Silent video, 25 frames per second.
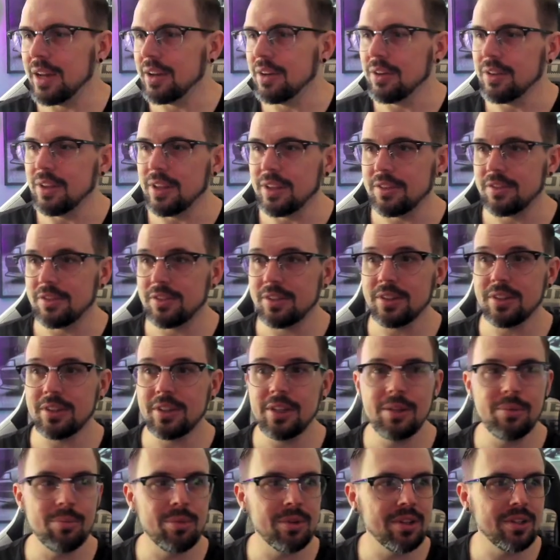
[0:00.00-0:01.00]
I know that's
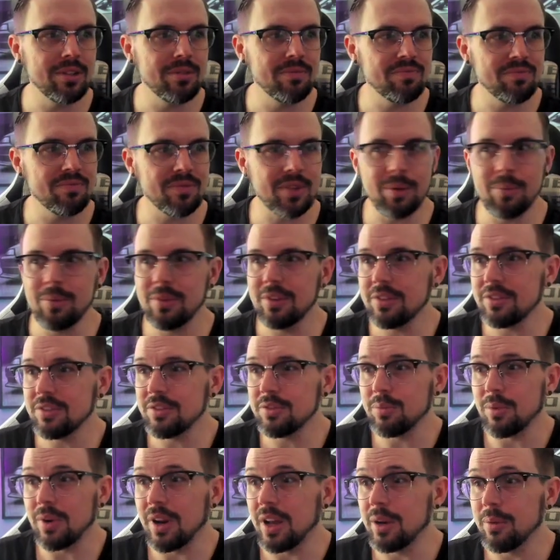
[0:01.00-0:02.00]
silly, but I mean, this is
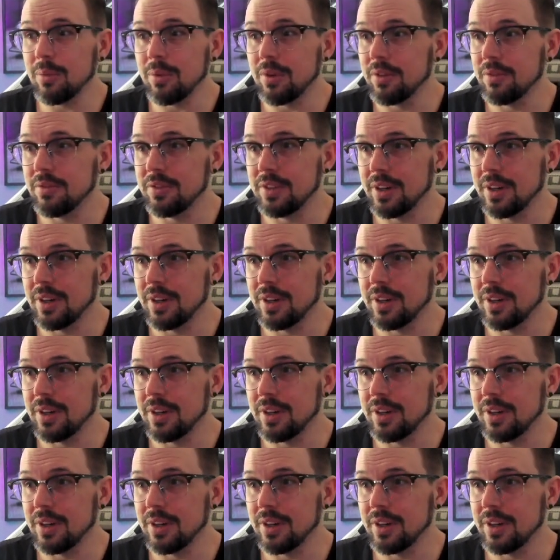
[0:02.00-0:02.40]
what I would have